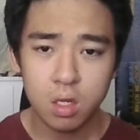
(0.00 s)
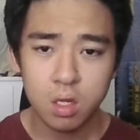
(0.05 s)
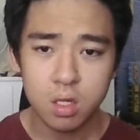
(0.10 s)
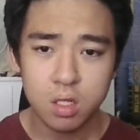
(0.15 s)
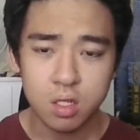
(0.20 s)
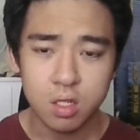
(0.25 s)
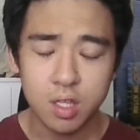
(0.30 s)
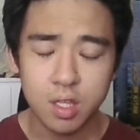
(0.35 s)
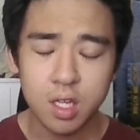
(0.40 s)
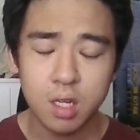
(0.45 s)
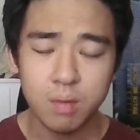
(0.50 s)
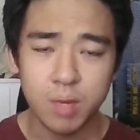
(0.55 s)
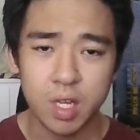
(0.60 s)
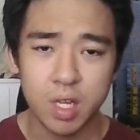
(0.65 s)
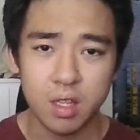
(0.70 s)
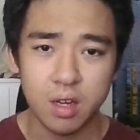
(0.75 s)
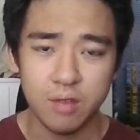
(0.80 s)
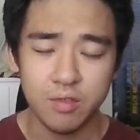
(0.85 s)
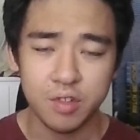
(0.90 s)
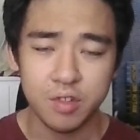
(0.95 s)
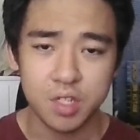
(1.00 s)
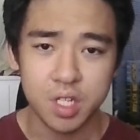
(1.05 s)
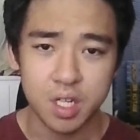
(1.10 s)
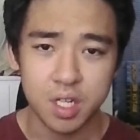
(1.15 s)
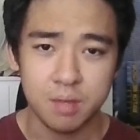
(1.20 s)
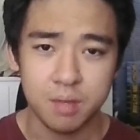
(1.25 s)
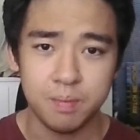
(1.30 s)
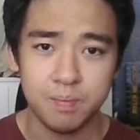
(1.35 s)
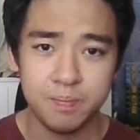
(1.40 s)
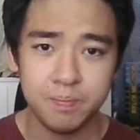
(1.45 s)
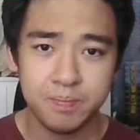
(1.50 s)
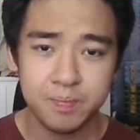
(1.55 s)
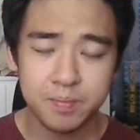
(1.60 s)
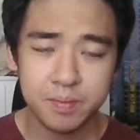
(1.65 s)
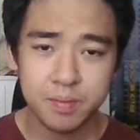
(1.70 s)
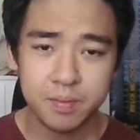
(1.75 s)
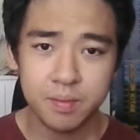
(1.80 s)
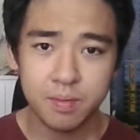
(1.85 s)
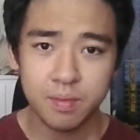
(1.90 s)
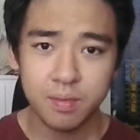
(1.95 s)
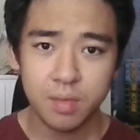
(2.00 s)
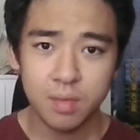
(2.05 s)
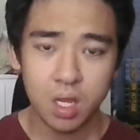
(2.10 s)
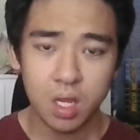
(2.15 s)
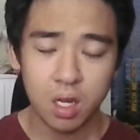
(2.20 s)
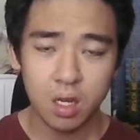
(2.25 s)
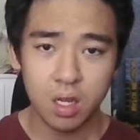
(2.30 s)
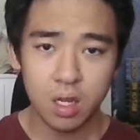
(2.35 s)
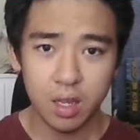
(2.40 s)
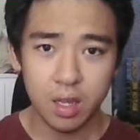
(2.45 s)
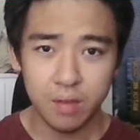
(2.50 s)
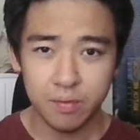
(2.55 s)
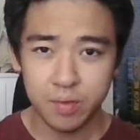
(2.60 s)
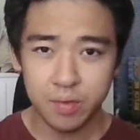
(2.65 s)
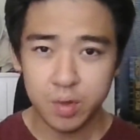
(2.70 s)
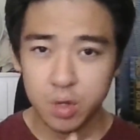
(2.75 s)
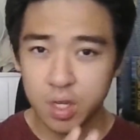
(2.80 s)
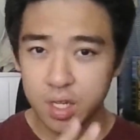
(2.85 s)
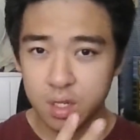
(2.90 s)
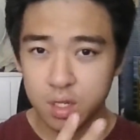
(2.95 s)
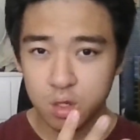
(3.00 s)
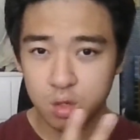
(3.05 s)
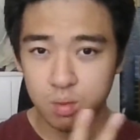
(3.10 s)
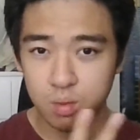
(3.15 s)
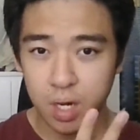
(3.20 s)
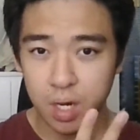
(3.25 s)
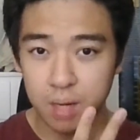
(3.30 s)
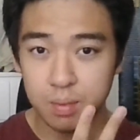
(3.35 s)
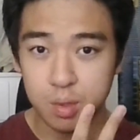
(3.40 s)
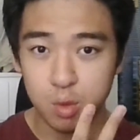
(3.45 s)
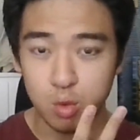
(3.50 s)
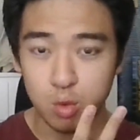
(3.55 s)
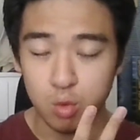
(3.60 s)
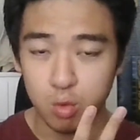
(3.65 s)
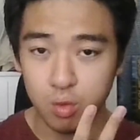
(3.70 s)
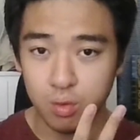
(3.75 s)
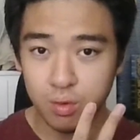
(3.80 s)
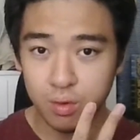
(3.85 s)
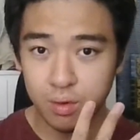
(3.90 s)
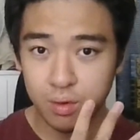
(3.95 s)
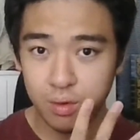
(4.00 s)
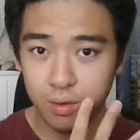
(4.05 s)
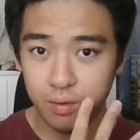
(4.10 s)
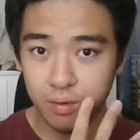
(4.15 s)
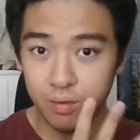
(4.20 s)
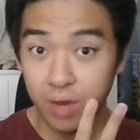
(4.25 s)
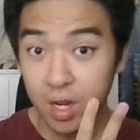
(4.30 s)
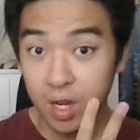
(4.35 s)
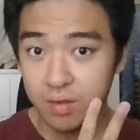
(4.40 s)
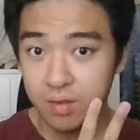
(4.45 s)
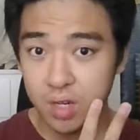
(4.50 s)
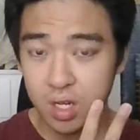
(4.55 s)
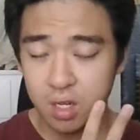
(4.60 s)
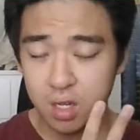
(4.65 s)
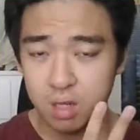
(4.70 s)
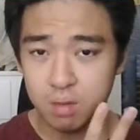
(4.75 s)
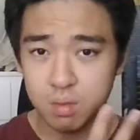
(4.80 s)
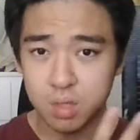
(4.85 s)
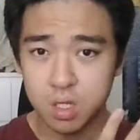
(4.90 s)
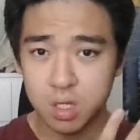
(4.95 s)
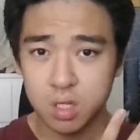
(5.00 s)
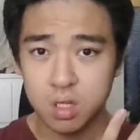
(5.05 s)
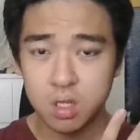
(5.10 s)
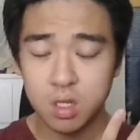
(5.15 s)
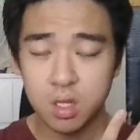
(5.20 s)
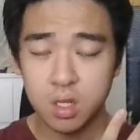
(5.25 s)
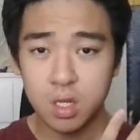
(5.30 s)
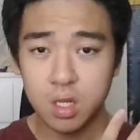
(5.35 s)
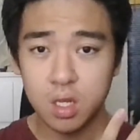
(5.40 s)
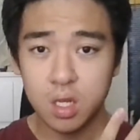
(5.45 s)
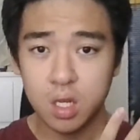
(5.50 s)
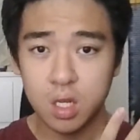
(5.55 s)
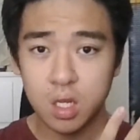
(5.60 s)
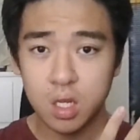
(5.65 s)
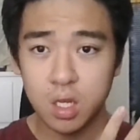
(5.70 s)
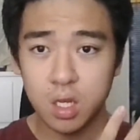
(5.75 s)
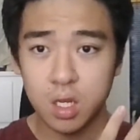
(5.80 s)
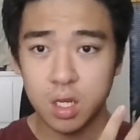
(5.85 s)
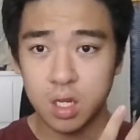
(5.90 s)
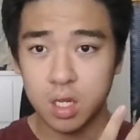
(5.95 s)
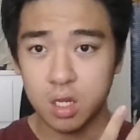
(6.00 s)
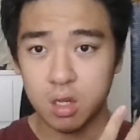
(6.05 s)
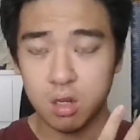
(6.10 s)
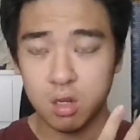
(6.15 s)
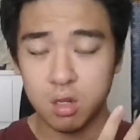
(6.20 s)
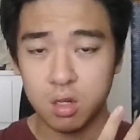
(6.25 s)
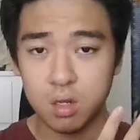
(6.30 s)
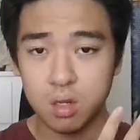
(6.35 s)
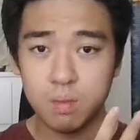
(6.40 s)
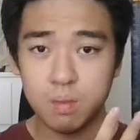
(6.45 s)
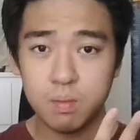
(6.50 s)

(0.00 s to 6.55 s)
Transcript: So think about that for a second. If you can super up to 5 times in a turn,